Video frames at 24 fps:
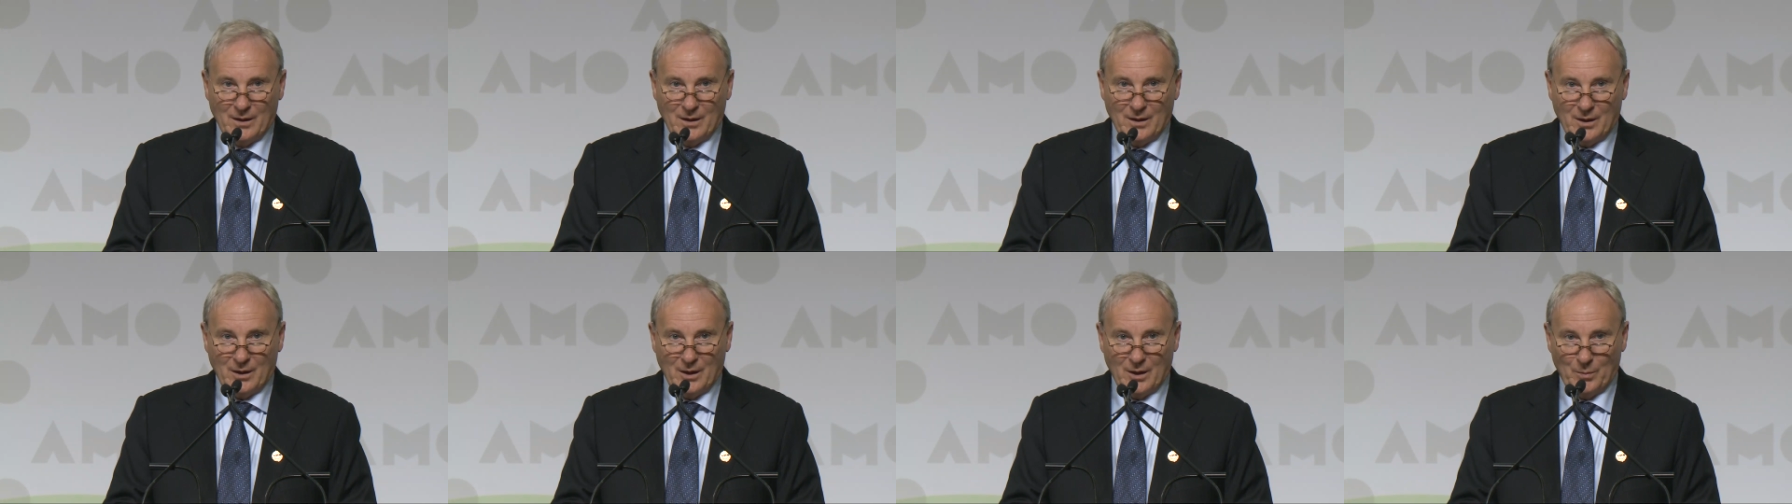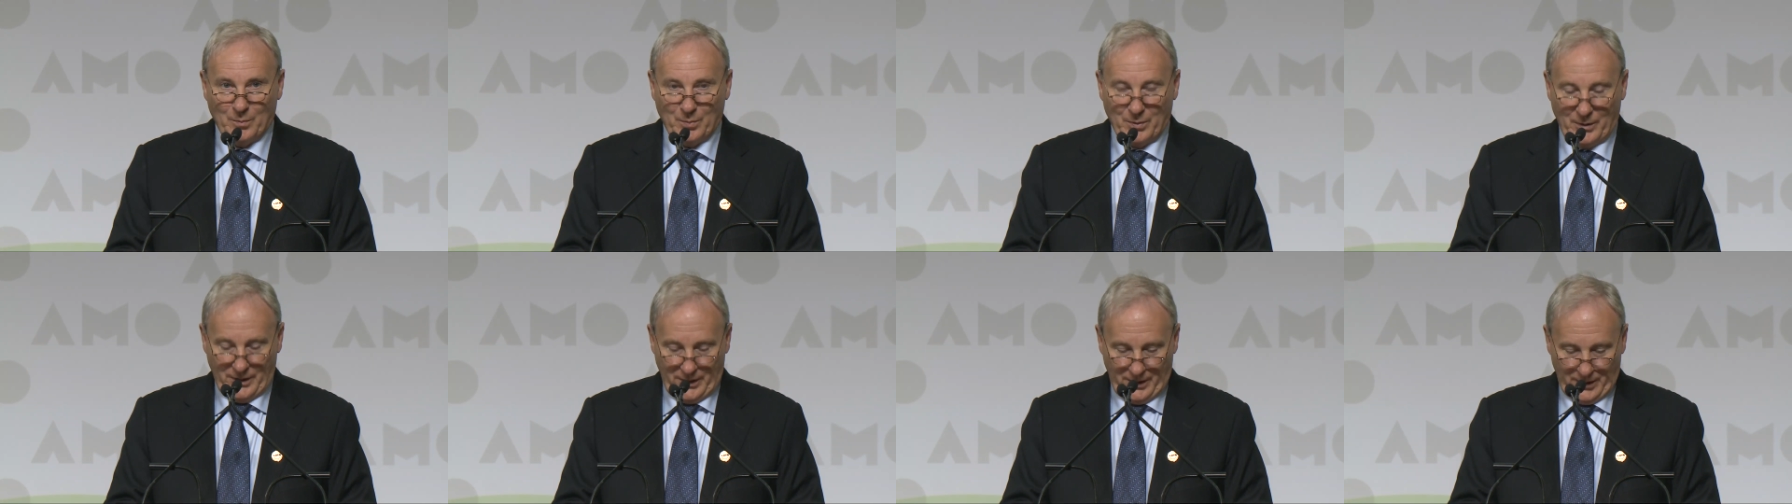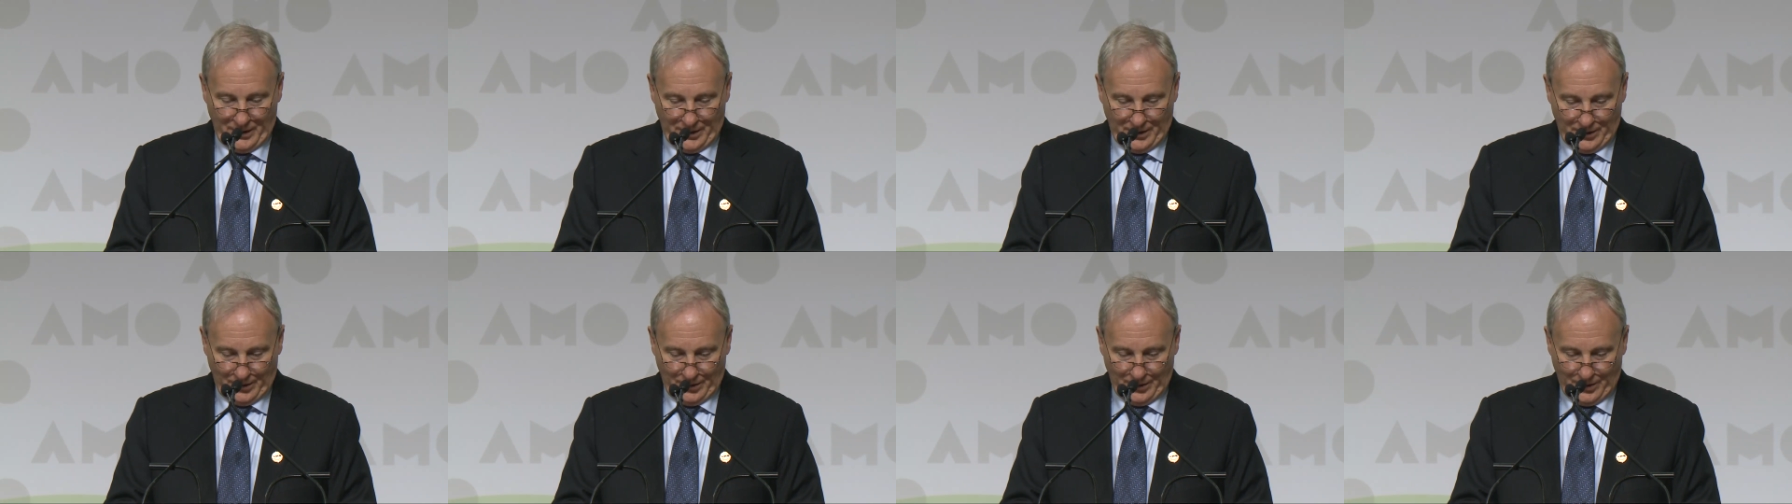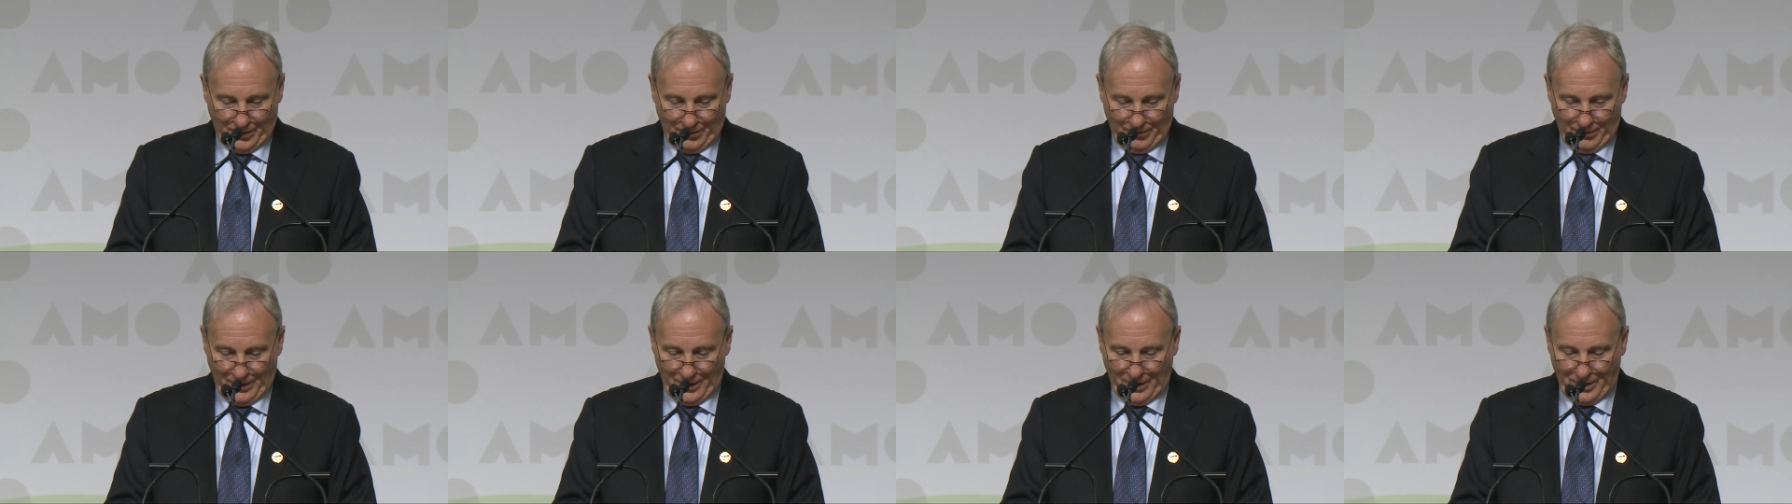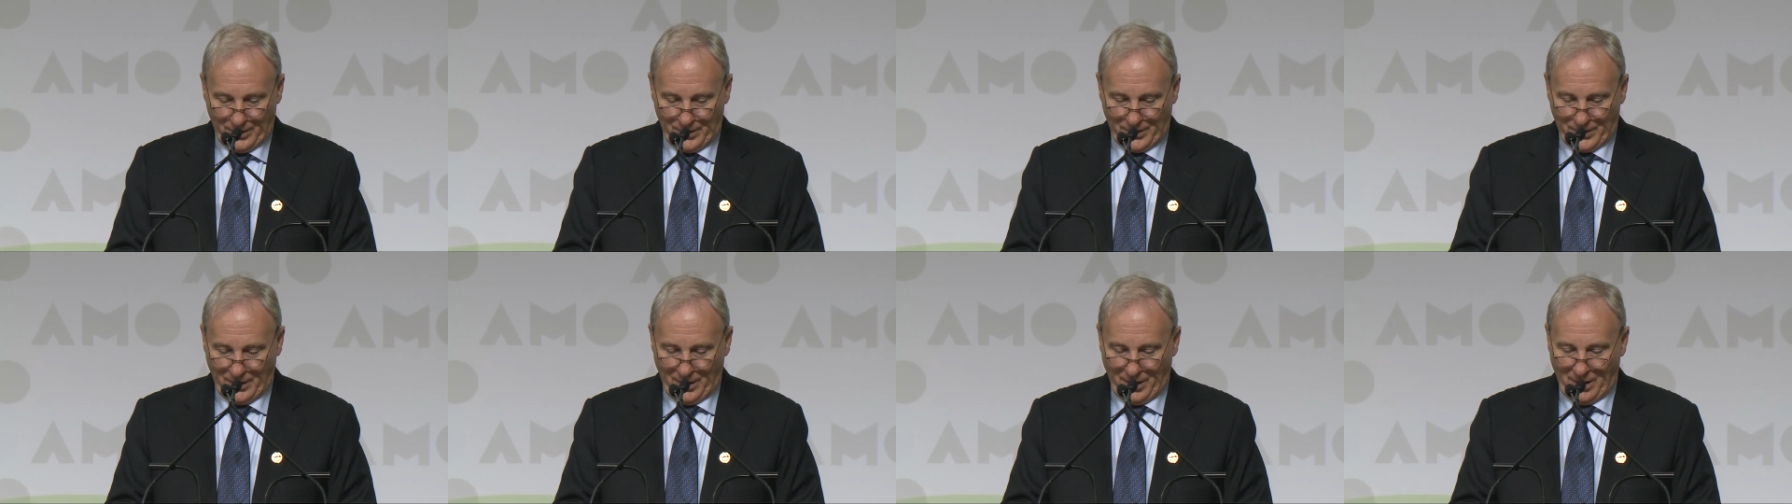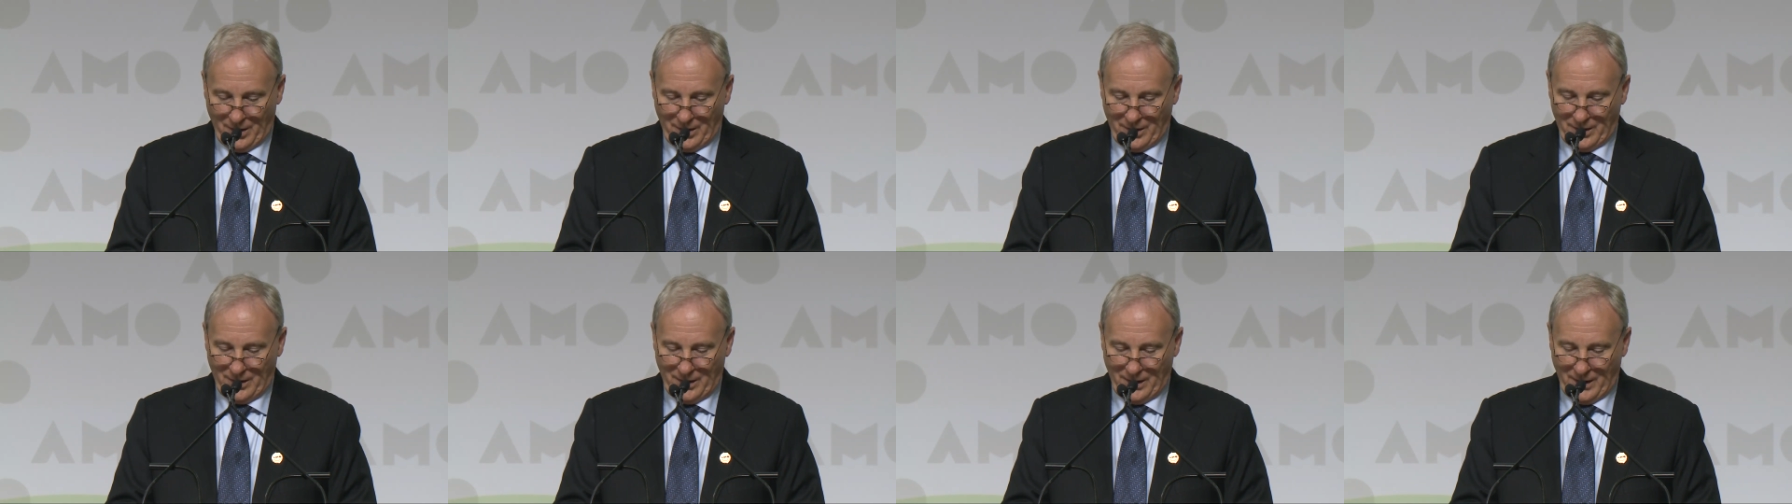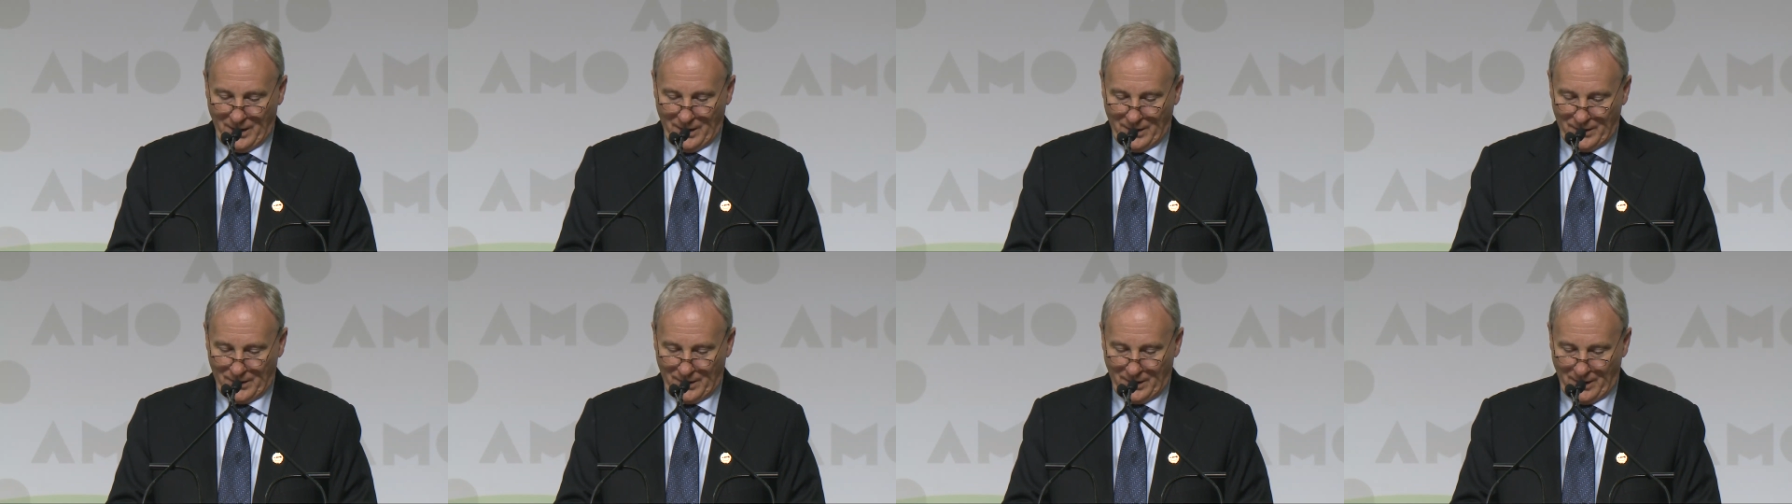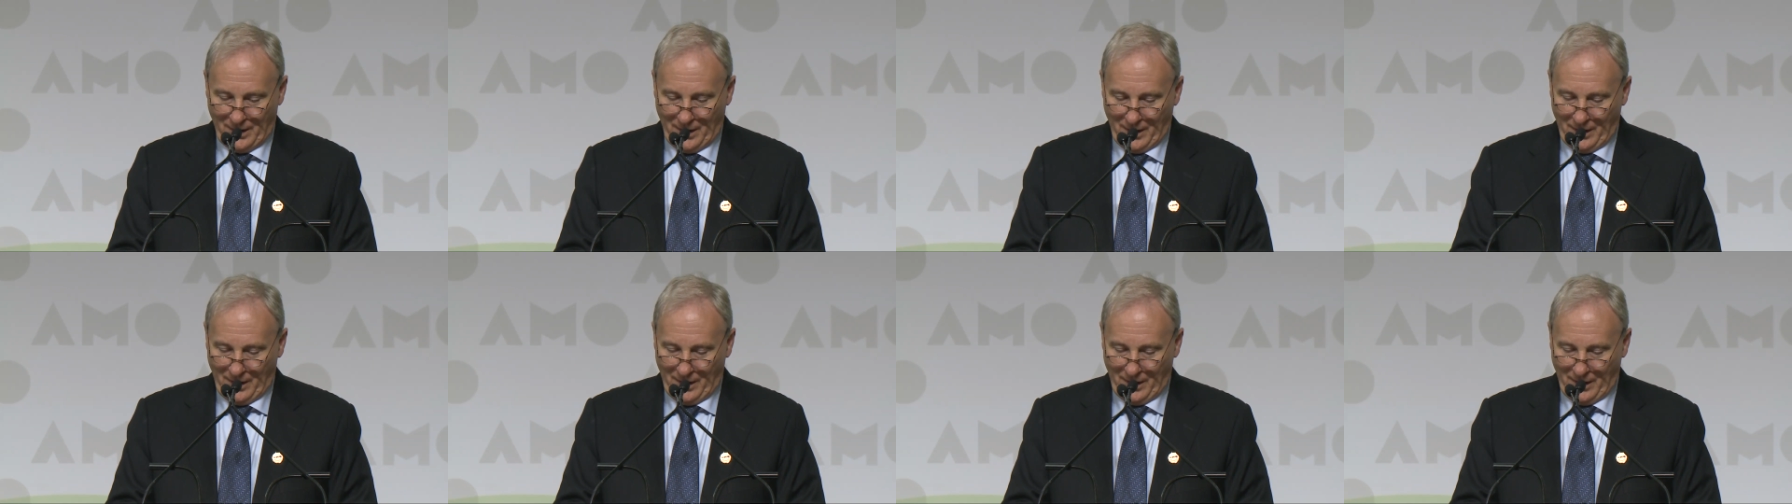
Her political career started as